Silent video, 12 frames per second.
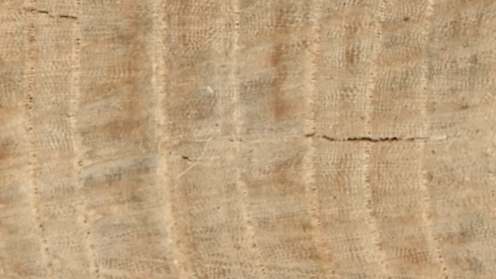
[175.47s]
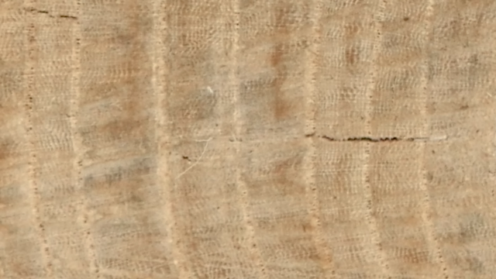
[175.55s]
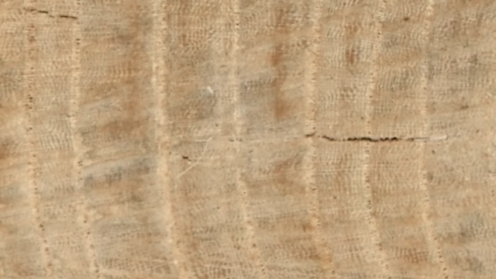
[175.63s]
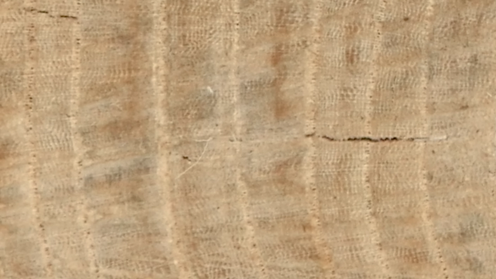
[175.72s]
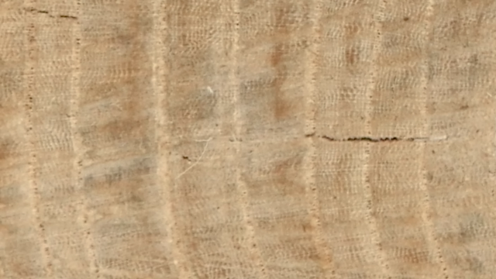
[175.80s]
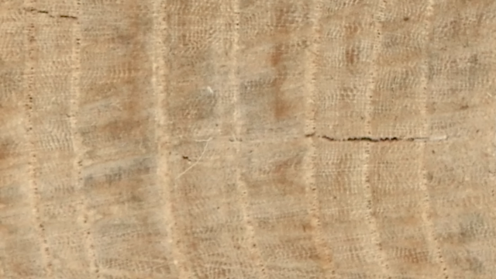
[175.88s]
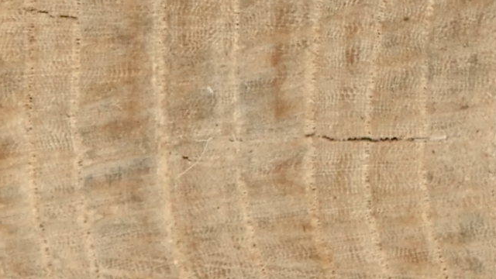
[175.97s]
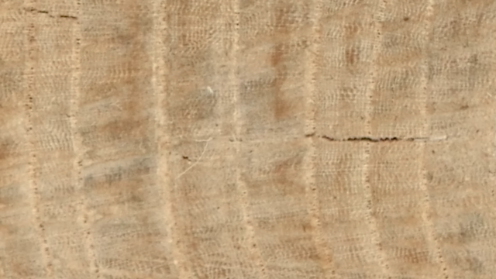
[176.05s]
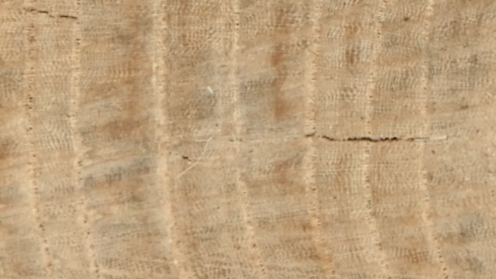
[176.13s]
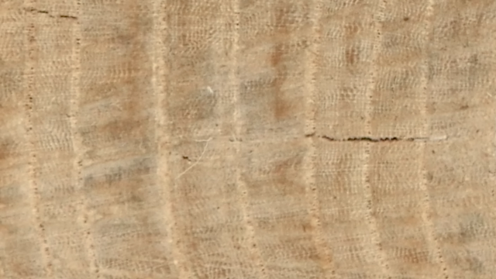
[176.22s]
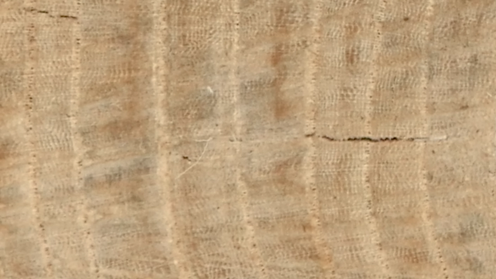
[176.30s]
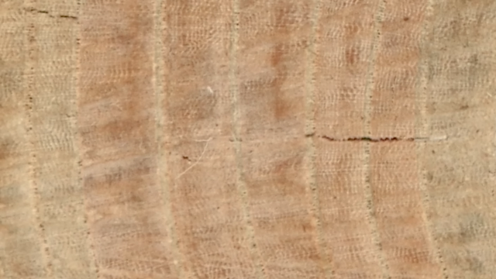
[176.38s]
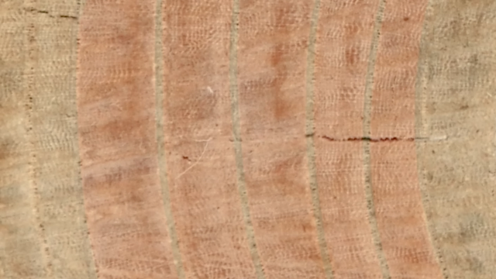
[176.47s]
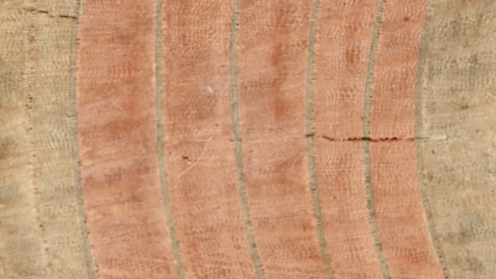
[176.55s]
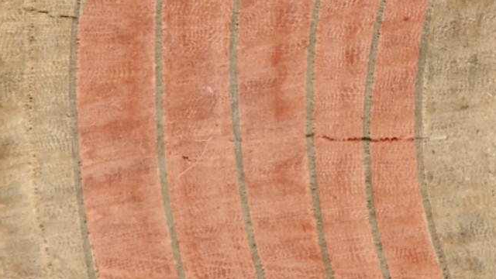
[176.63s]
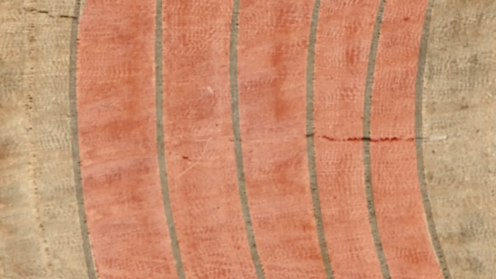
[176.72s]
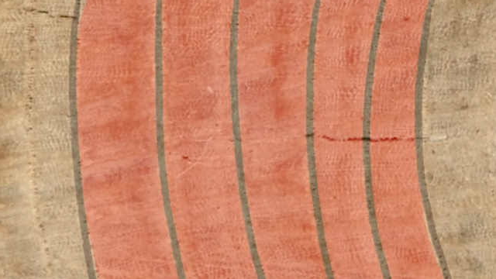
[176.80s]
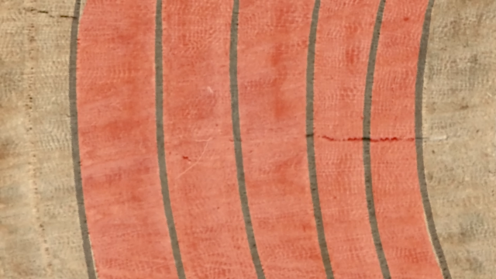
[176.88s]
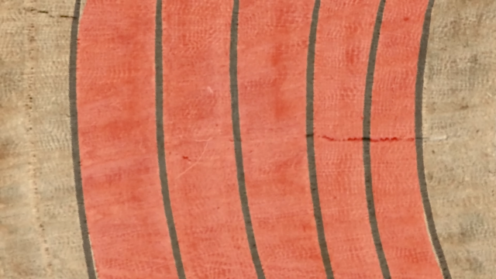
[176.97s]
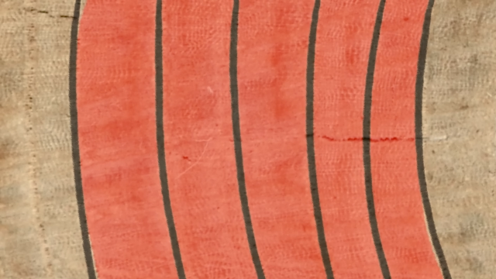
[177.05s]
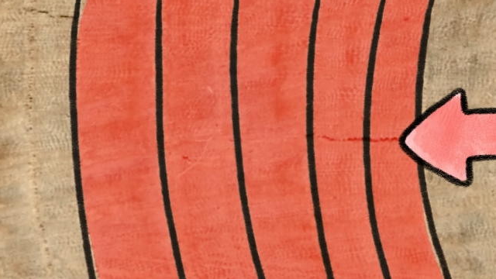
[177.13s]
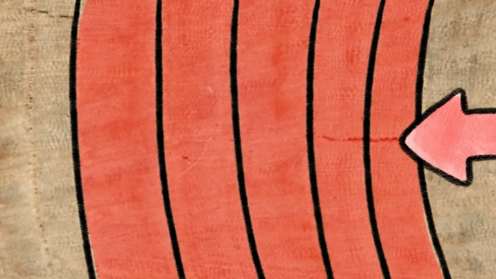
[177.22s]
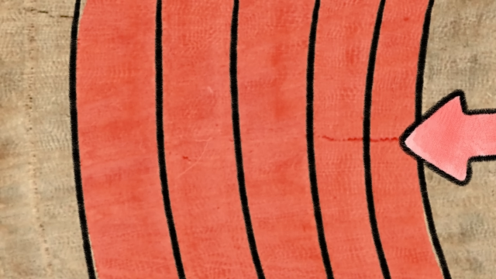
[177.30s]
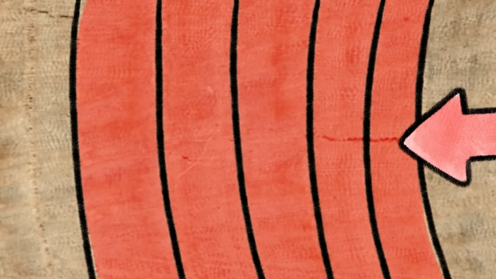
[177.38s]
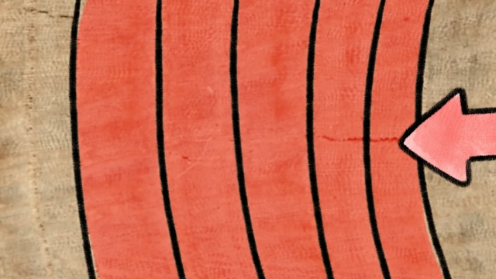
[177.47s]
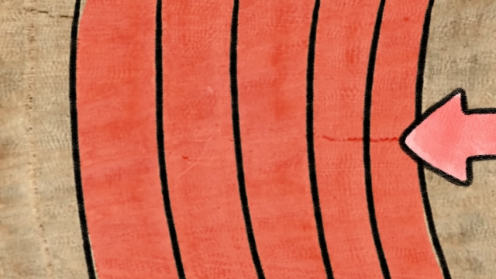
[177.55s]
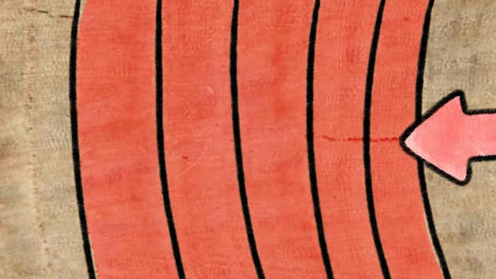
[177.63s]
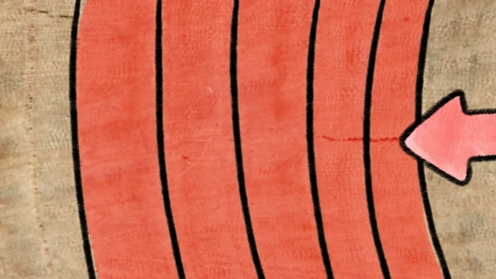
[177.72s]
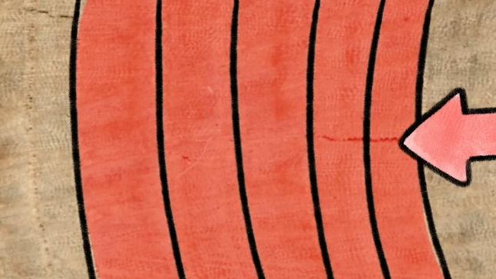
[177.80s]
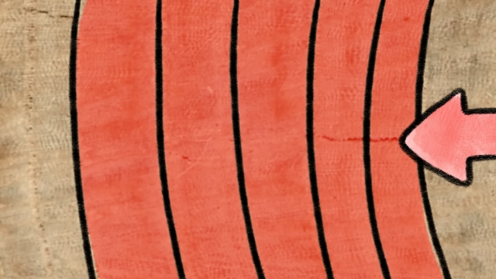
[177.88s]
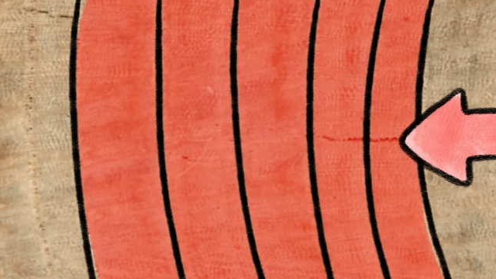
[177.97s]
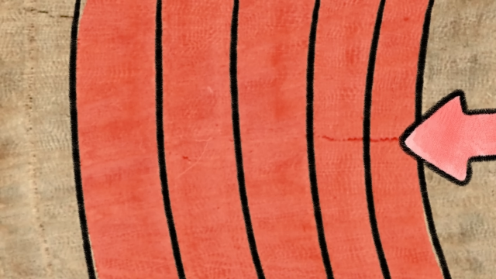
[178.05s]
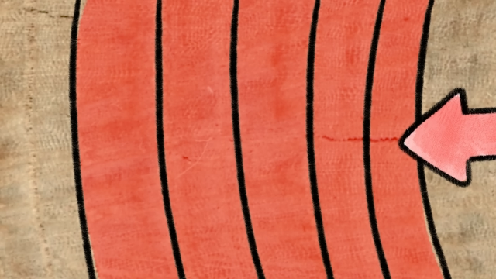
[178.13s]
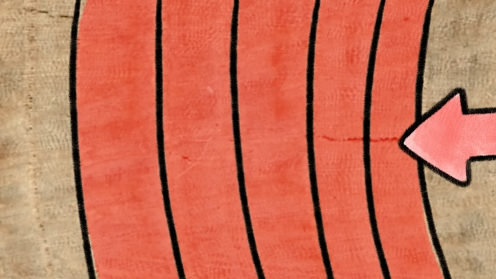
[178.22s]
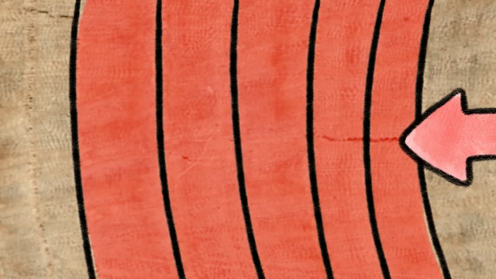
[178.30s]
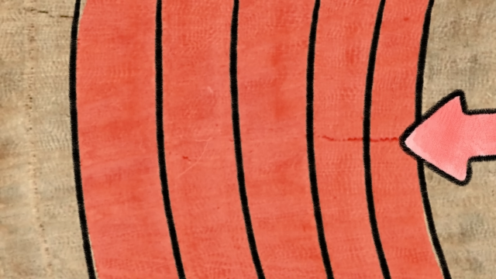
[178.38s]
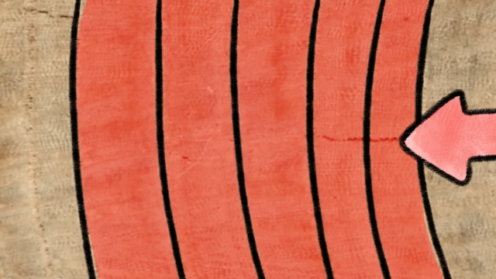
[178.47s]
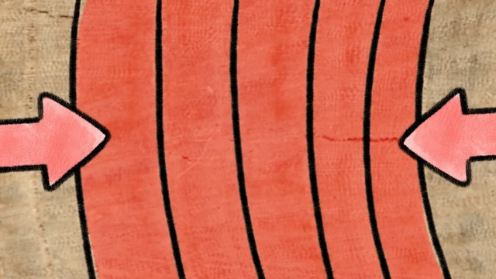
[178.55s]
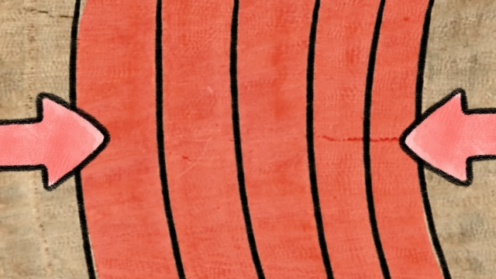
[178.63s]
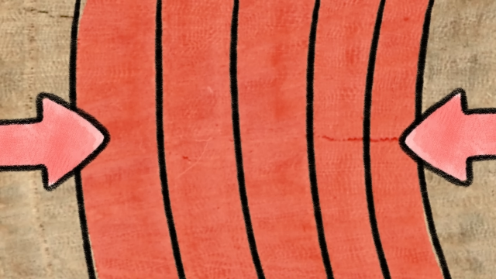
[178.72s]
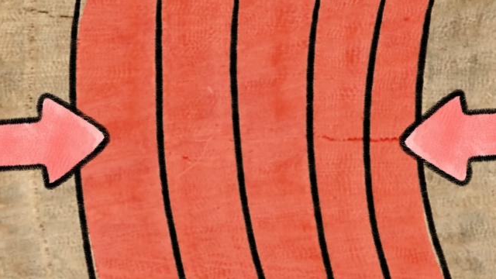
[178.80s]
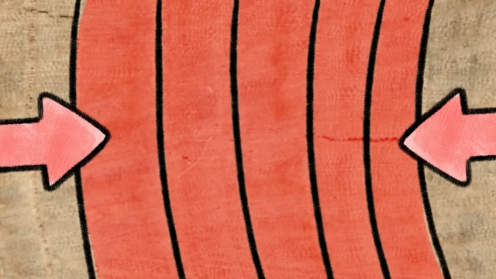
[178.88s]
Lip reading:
Nobody's mouth can be seen.